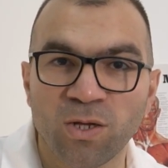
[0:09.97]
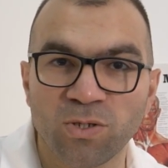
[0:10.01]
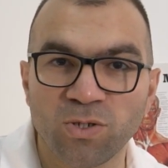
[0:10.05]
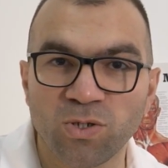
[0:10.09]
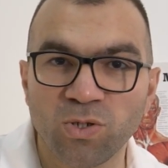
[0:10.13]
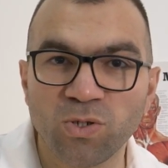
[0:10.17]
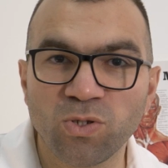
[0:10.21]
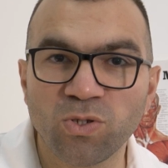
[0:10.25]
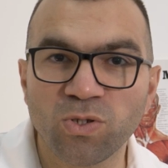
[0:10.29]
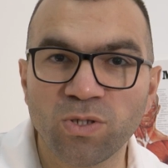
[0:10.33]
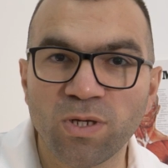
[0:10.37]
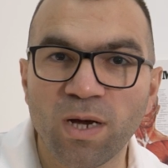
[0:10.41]

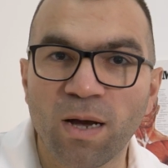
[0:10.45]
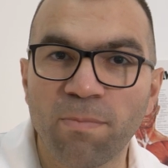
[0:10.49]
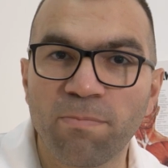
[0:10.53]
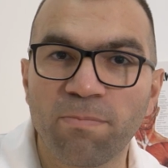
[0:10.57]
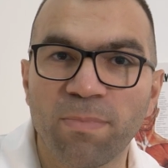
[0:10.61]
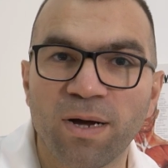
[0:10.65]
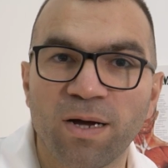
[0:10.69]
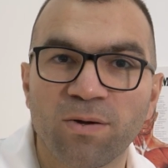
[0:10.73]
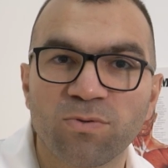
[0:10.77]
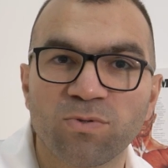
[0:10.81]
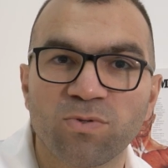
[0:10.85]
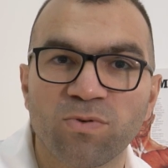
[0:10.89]
Due to the
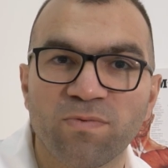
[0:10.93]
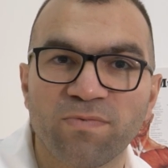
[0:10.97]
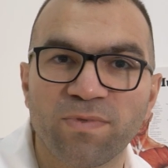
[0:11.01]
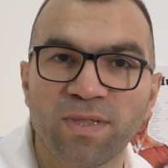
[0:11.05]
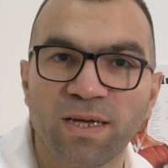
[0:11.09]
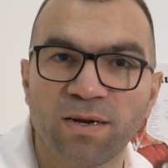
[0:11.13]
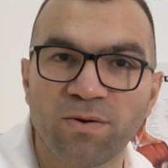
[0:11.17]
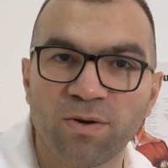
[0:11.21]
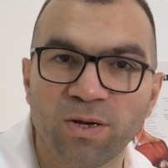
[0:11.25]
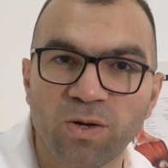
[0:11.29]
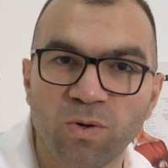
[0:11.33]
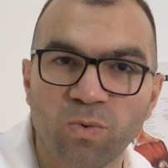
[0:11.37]
amount of
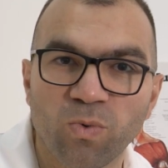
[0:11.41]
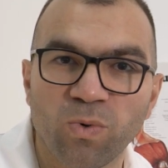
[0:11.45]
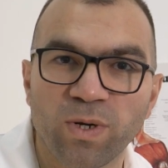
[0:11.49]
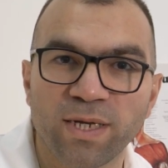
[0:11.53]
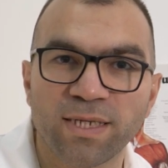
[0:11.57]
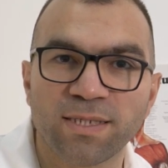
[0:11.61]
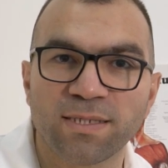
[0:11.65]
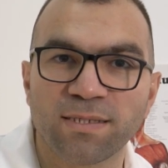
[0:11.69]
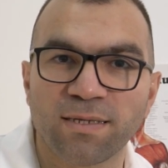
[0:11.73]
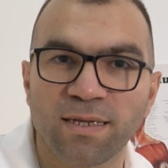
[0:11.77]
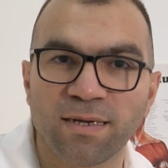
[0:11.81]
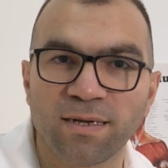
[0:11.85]
the
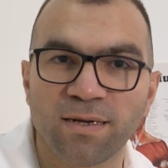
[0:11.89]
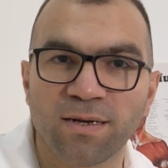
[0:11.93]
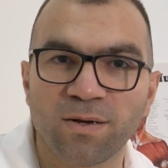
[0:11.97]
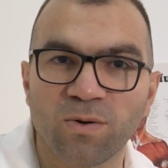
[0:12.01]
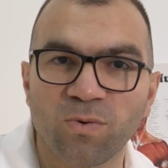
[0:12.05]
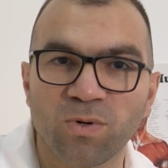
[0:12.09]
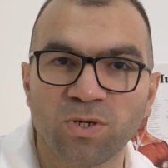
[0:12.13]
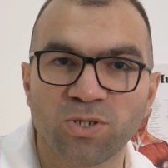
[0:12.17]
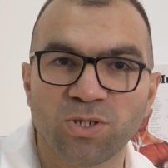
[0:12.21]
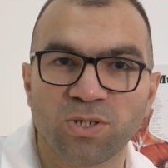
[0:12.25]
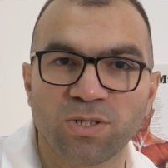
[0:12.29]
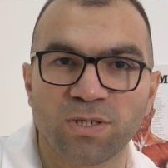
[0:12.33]
request and the
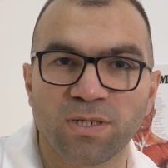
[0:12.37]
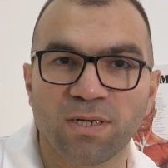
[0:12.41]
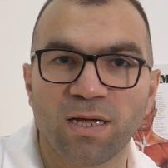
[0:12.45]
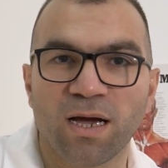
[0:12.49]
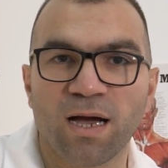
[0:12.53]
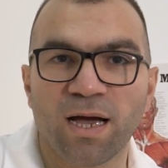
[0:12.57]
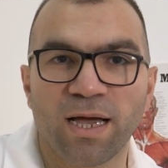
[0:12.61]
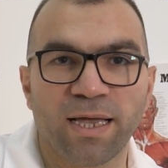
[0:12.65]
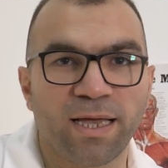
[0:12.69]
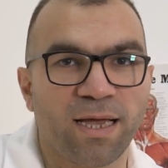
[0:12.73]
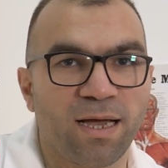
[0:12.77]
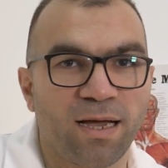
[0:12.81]
question
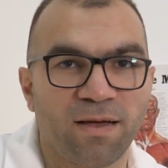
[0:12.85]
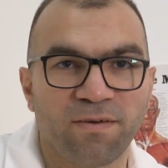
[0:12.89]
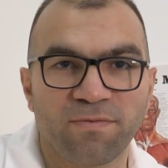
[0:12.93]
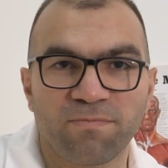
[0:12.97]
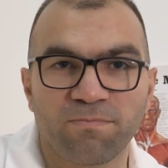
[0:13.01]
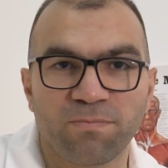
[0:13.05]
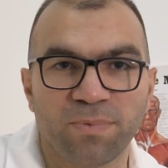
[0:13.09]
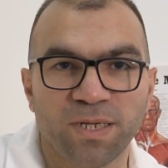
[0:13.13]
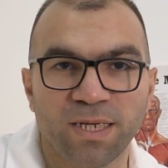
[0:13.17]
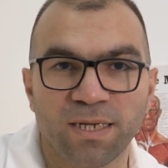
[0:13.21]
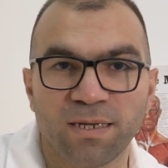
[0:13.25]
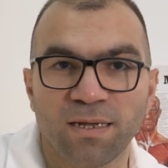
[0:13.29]
I
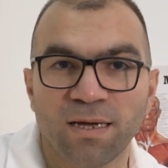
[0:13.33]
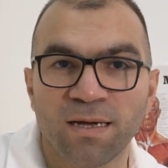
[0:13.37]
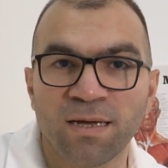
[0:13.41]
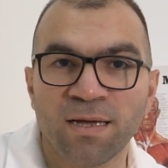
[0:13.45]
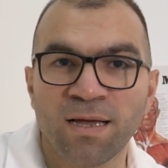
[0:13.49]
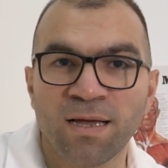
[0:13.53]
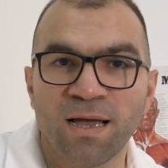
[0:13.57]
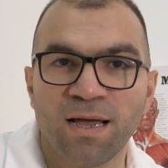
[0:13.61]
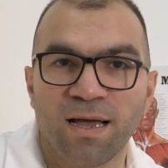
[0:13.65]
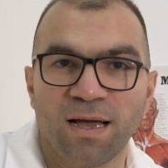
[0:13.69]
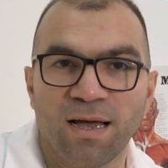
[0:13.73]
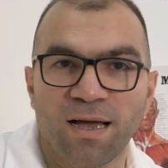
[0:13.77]
have been
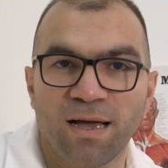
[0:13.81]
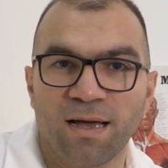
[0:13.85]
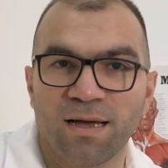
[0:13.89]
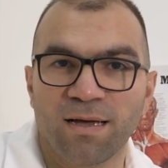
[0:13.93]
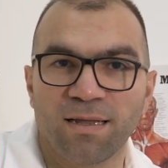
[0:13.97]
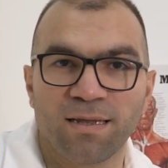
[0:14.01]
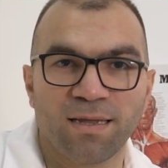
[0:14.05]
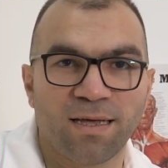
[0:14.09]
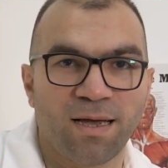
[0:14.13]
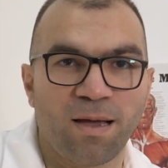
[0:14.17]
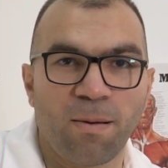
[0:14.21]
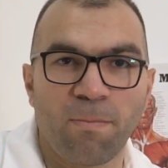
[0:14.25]

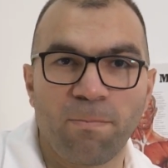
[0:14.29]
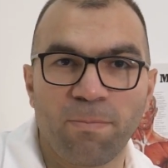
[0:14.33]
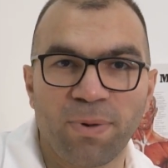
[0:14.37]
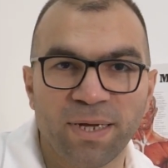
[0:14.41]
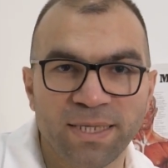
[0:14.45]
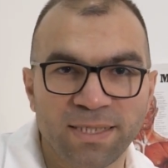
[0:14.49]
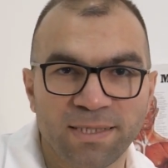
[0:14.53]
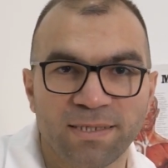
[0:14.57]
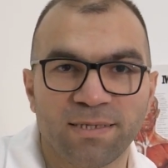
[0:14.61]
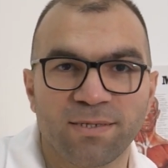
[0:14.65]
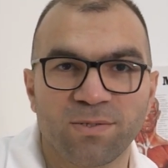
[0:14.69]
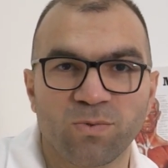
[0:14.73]

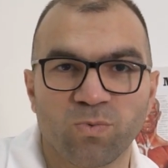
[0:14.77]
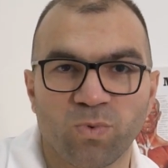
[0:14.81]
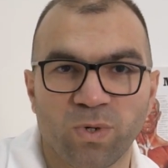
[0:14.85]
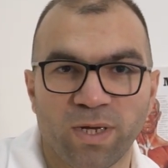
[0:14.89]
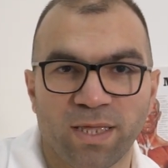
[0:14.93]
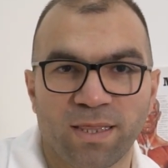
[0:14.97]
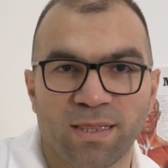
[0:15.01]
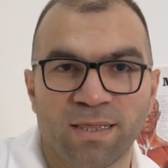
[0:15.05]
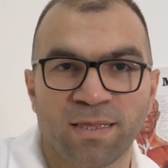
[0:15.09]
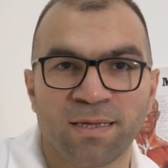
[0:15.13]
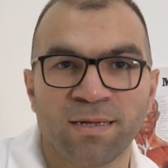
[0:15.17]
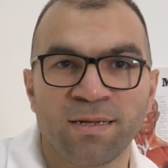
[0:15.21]
banded
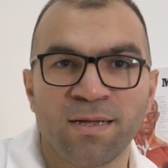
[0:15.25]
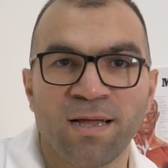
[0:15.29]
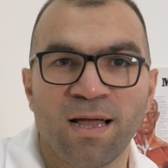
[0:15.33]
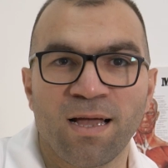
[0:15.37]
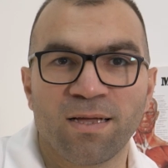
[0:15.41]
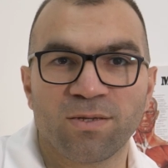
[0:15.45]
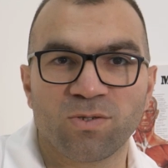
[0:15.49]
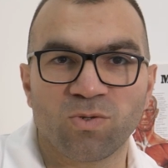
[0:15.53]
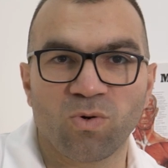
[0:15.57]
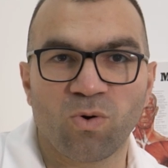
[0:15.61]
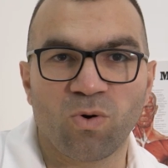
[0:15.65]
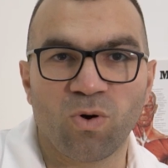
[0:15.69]
with,
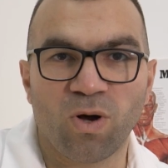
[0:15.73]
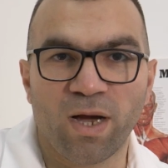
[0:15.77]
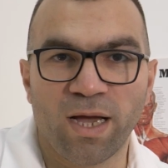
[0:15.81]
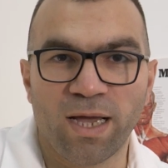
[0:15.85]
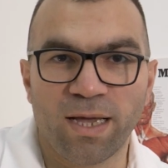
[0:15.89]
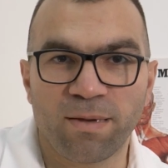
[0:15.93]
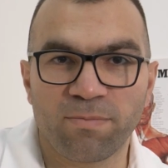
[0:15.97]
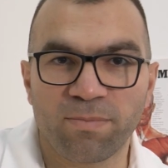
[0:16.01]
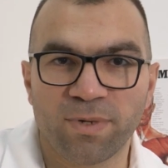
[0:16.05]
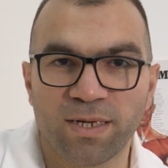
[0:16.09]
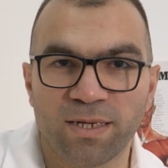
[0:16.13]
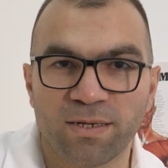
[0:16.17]
so
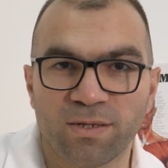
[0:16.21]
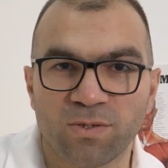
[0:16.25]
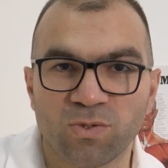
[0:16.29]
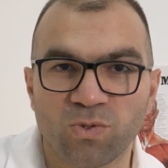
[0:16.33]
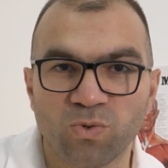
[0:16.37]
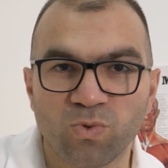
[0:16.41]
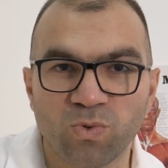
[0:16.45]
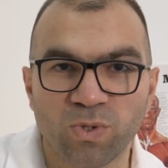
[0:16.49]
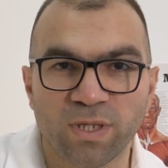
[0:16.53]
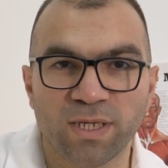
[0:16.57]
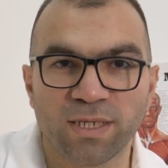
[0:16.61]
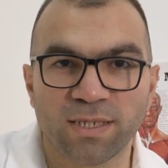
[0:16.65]
I am going to
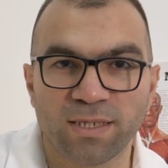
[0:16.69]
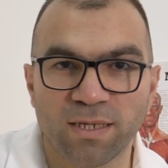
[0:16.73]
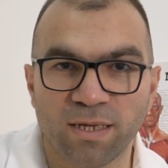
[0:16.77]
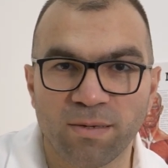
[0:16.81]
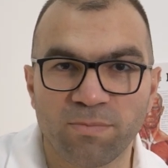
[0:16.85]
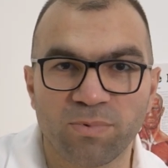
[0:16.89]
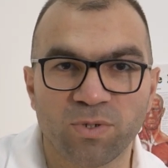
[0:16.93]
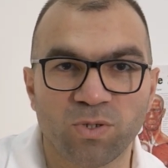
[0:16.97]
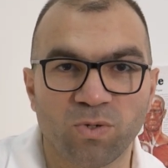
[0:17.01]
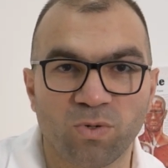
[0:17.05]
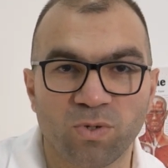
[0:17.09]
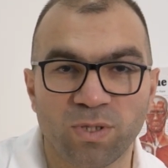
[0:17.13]
do this
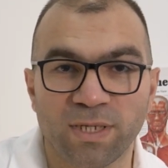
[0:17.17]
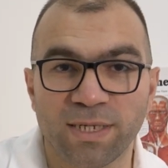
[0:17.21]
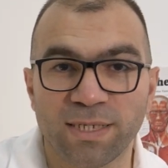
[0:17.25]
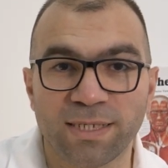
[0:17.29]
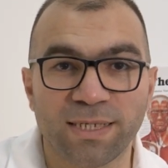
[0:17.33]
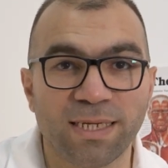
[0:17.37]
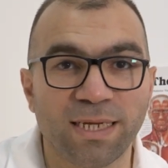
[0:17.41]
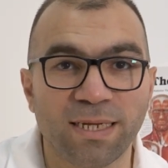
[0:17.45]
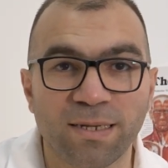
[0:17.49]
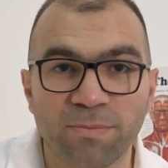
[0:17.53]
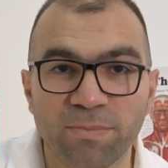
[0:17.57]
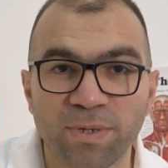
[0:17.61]
episode.
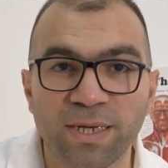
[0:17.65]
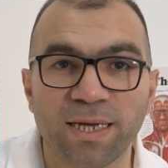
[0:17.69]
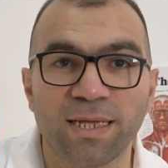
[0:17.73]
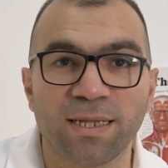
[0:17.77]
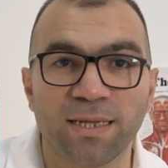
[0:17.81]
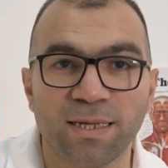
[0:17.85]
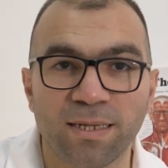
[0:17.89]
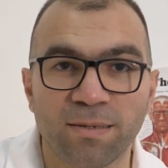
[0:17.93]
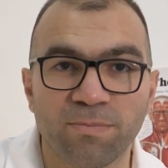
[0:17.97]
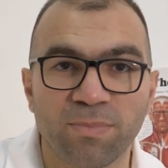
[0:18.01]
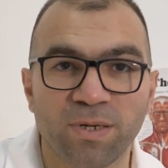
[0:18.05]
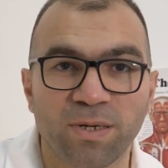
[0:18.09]
It's going to be a
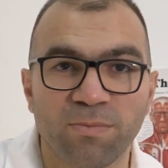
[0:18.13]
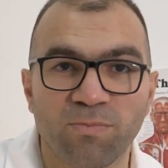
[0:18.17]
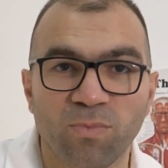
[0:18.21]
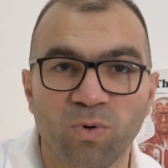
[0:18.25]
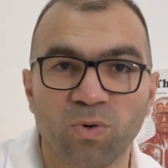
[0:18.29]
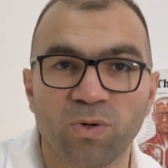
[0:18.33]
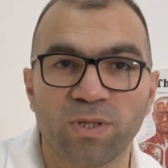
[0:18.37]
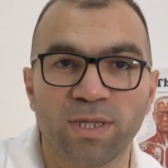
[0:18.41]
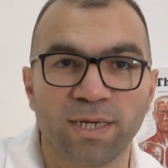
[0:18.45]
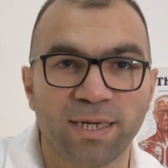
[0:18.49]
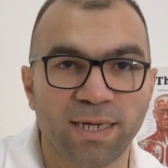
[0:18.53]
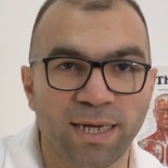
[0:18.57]
little bit
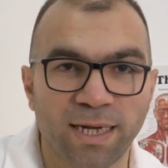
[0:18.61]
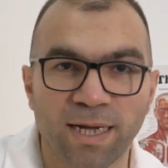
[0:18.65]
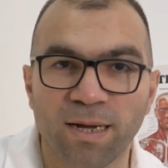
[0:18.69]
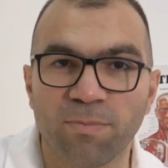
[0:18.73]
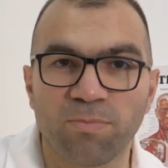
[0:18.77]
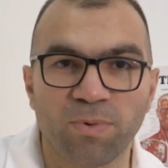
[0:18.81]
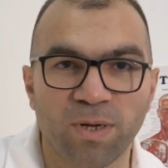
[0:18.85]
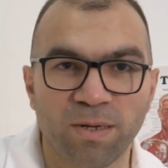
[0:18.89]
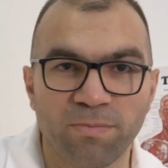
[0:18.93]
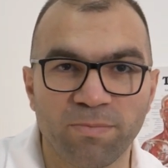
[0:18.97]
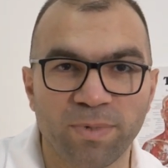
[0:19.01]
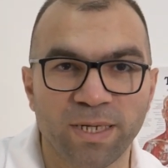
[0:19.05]
more than a
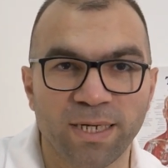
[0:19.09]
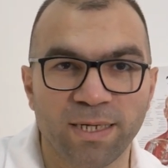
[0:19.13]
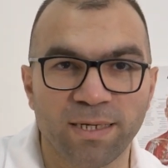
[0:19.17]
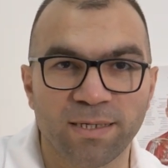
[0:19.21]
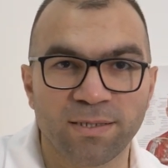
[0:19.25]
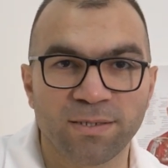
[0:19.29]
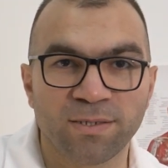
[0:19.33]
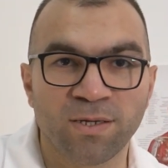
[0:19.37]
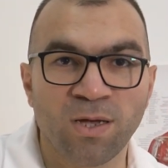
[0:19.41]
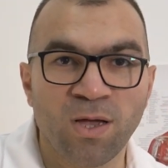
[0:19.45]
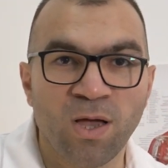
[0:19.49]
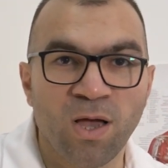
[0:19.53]
couple of
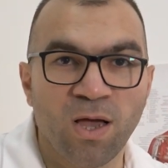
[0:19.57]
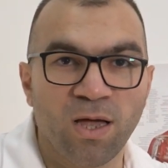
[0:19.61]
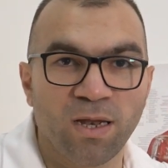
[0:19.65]
minutes.